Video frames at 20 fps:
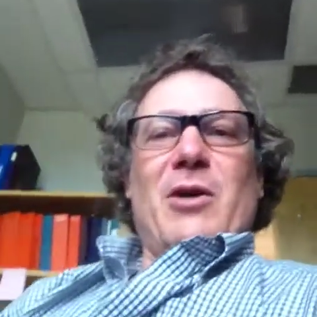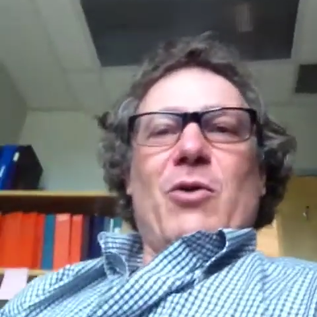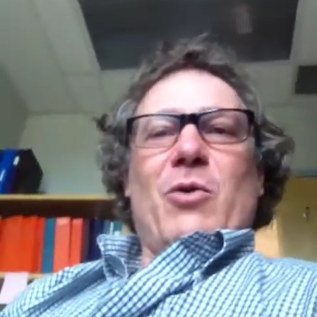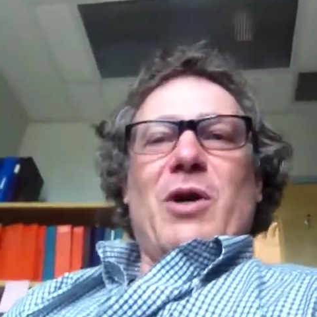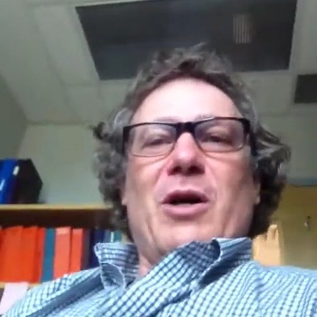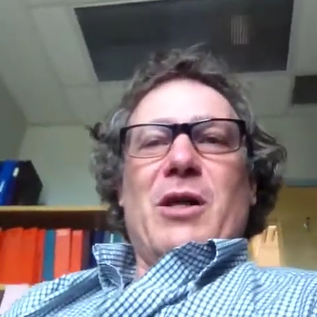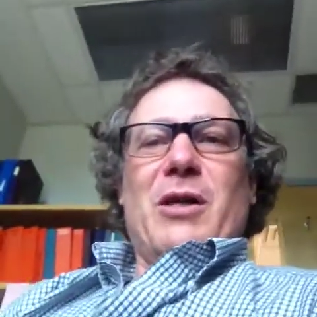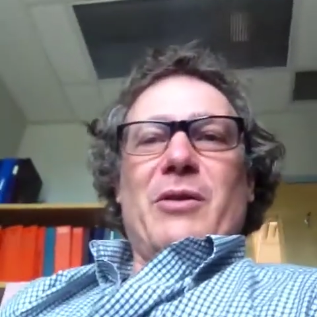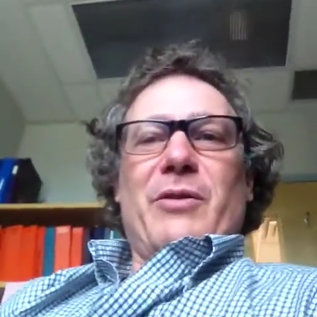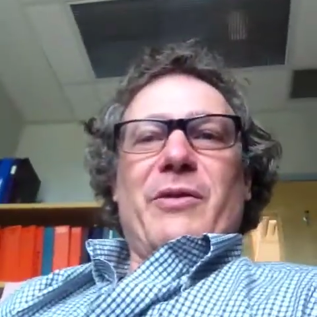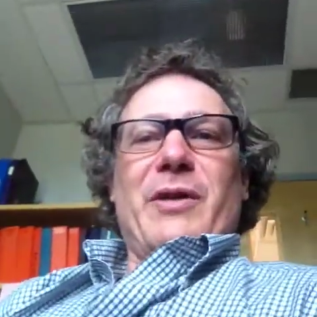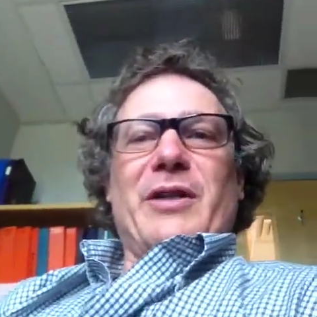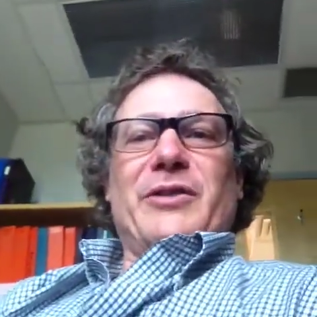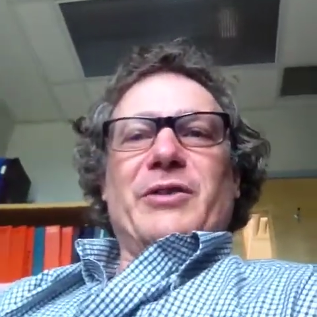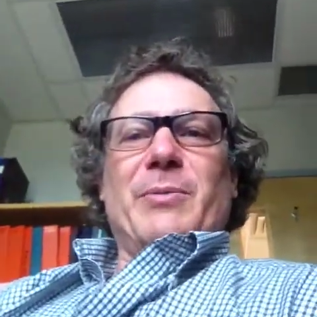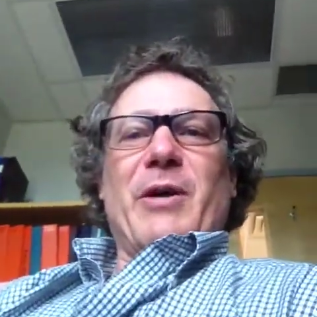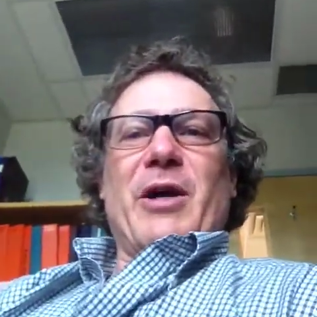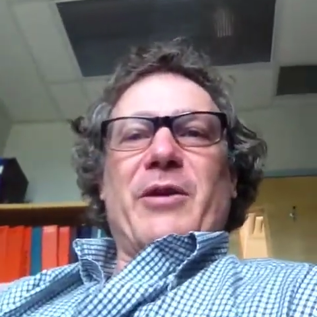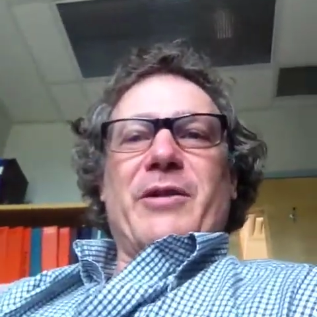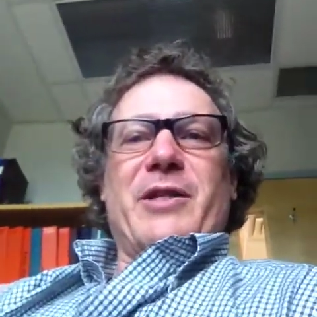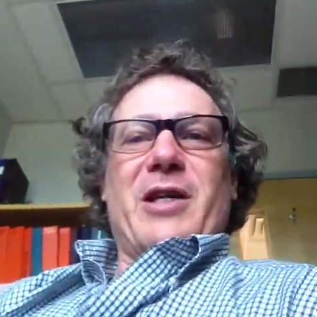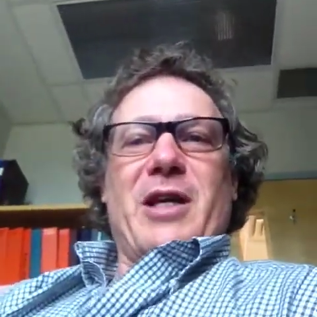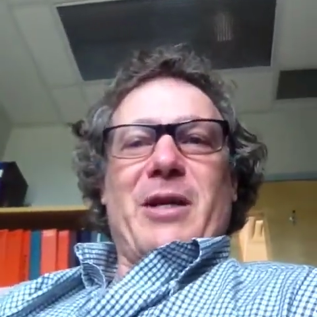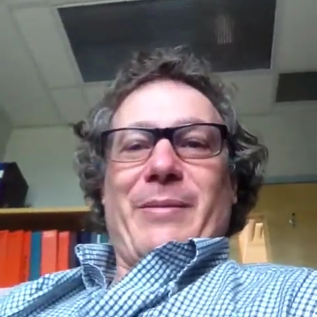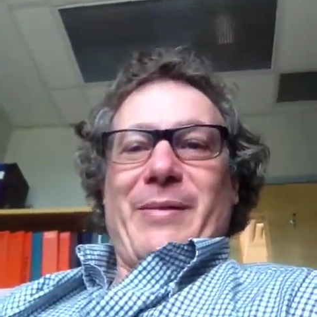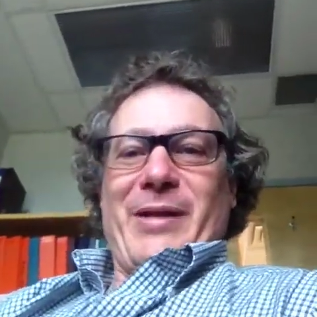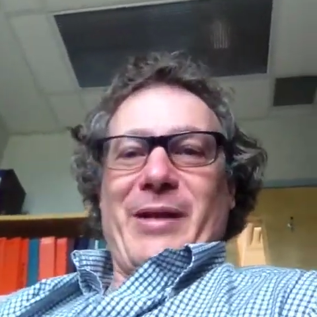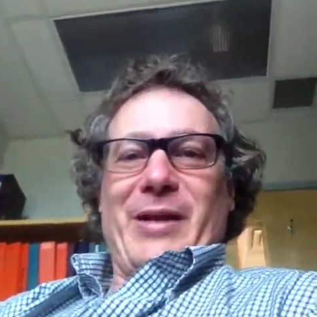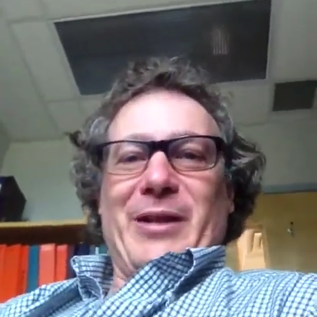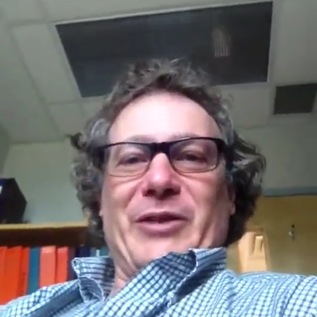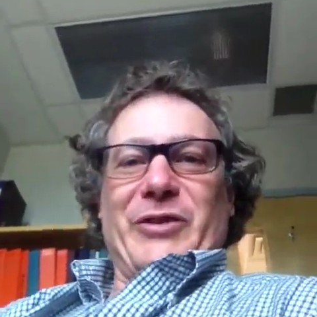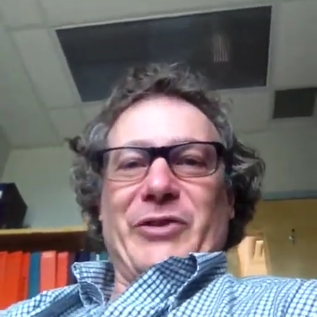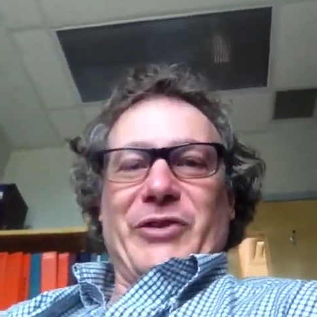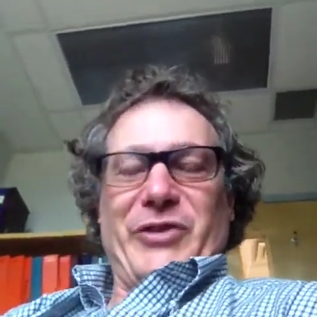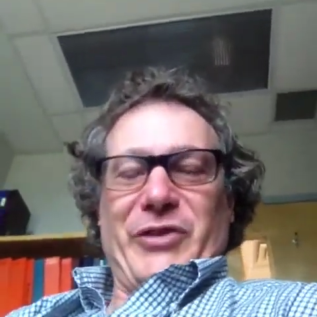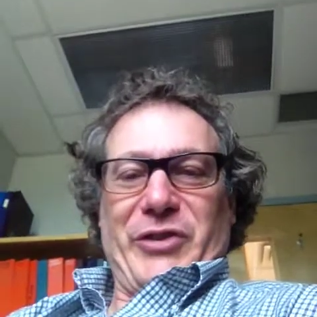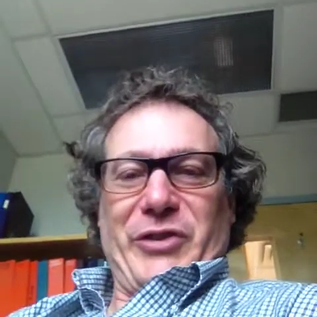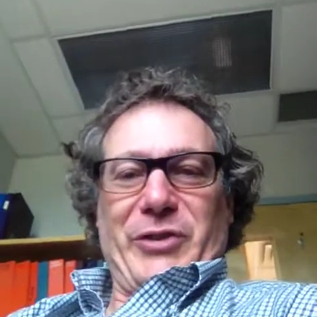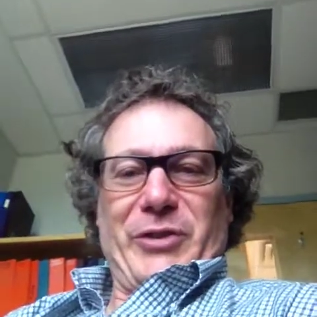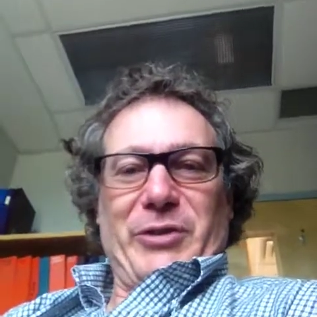Well, that's about 10
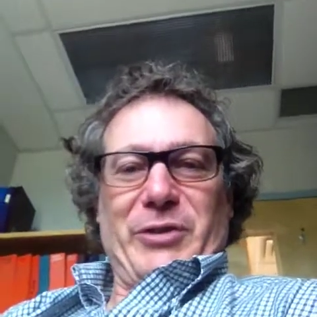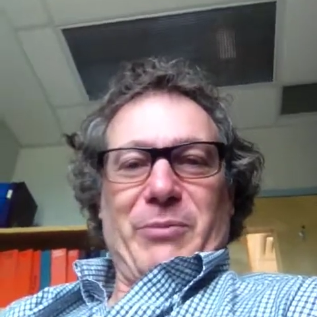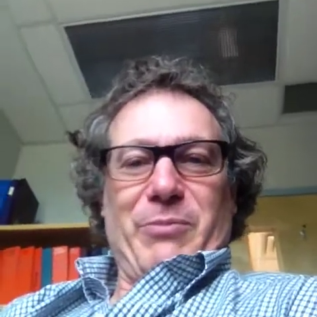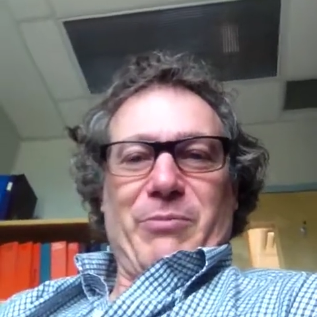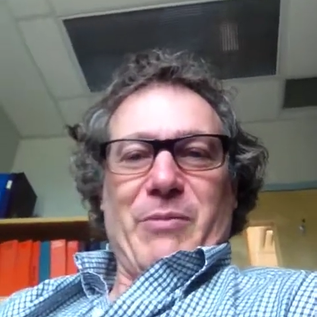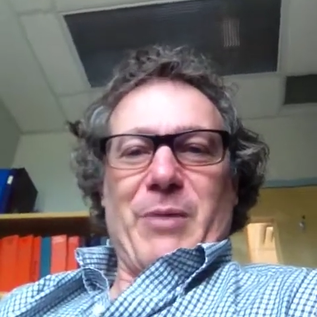minutes.